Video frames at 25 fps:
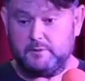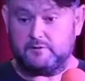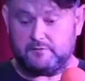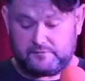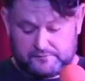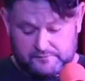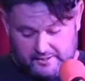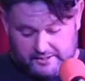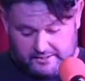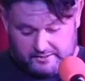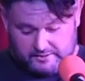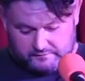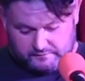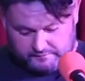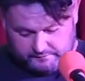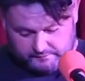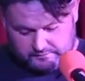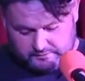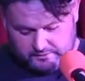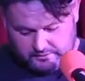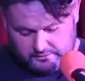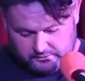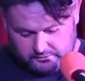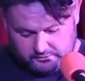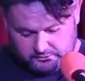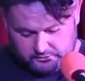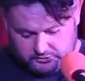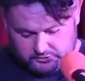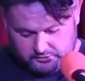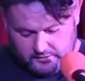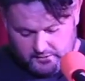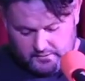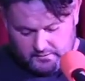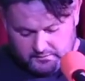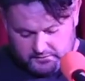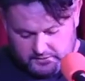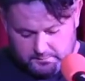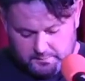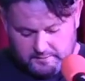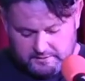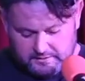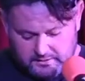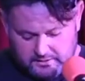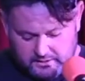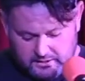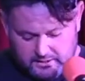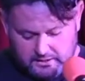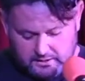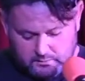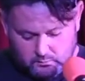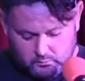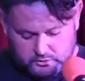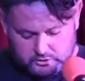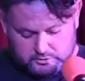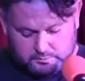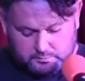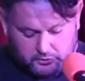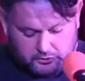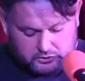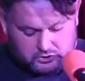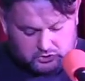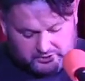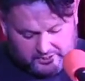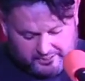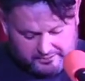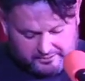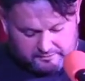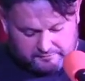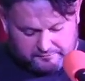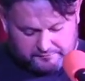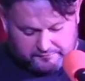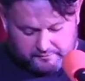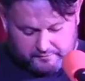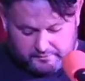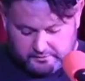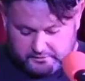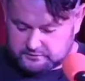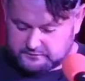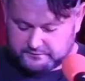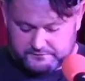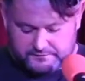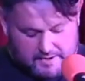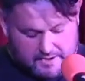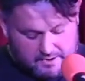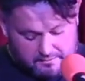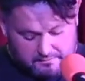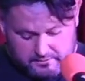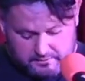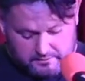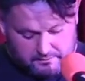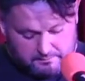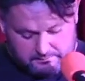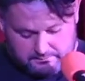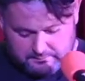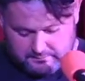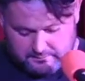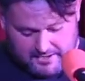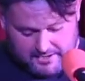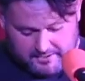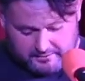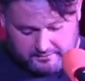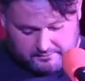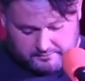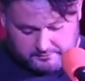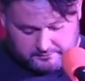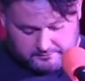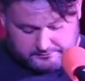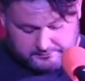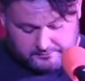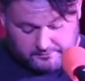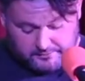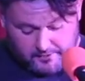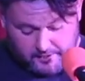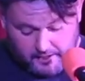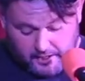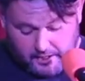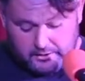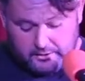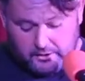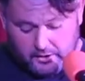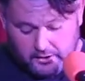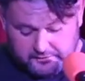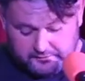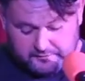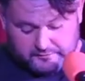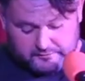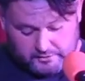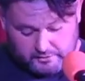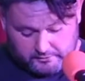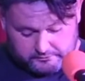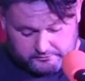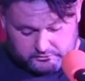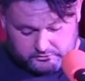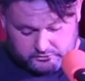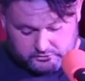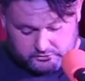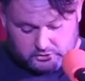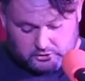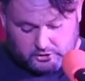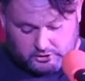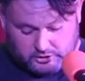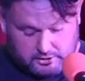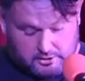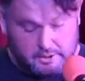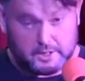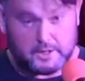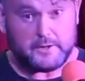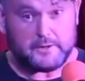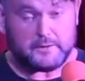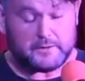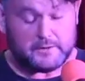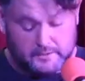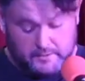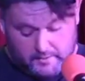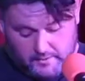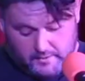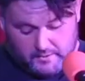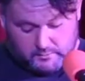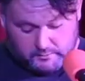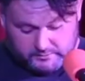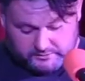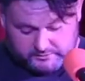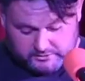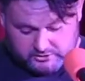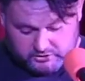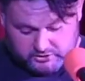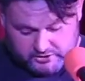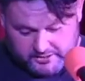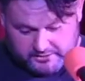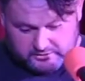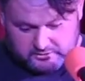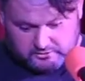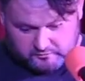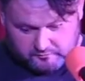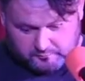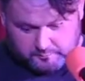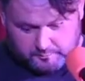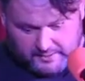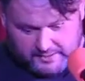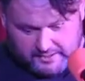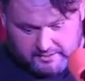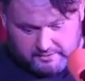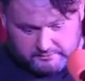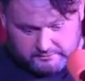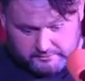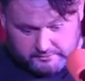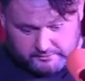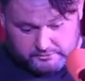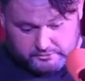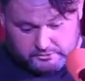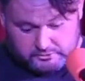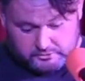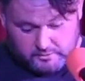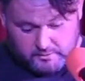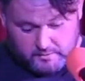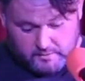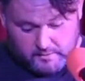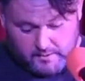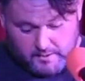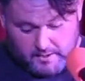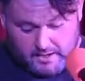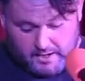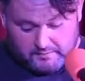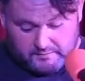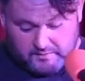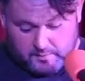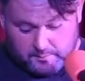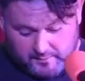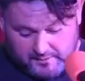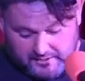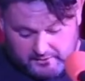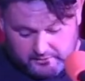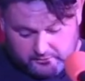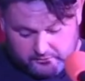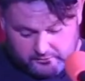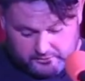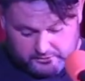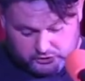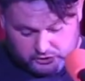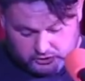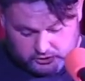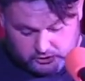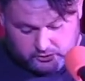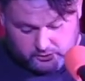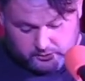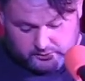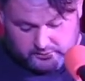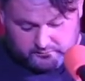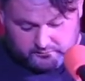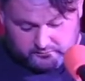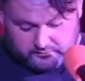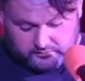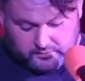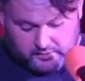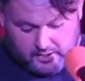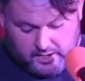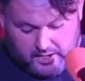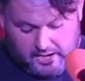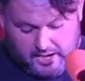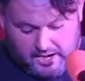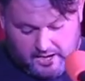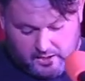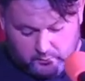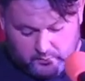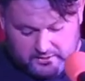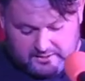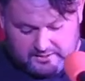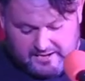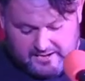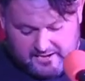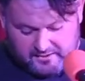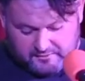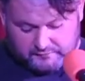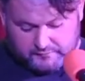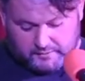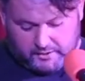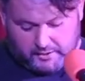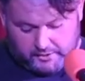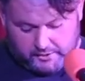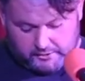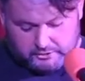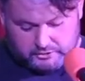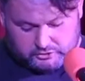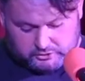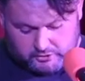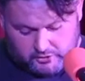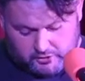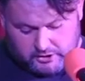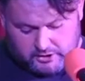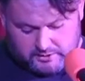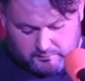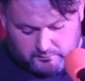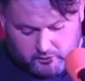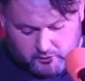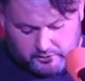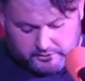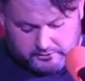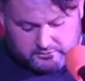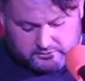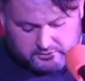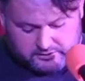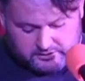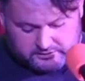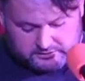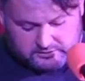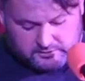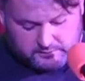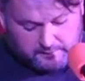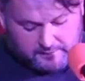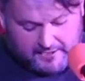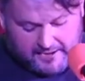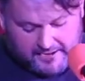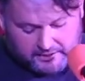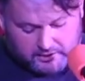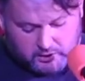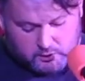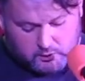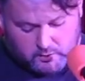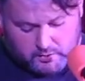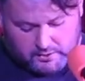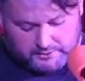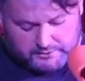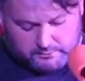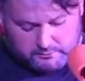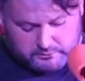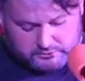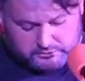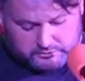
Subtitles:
in 5 years. The beginning was much like it finished, very mangled. A lot of nonsense, cloudy with the chance of benders. And the bender escheweth, and we left the house early morning to get tobacco, and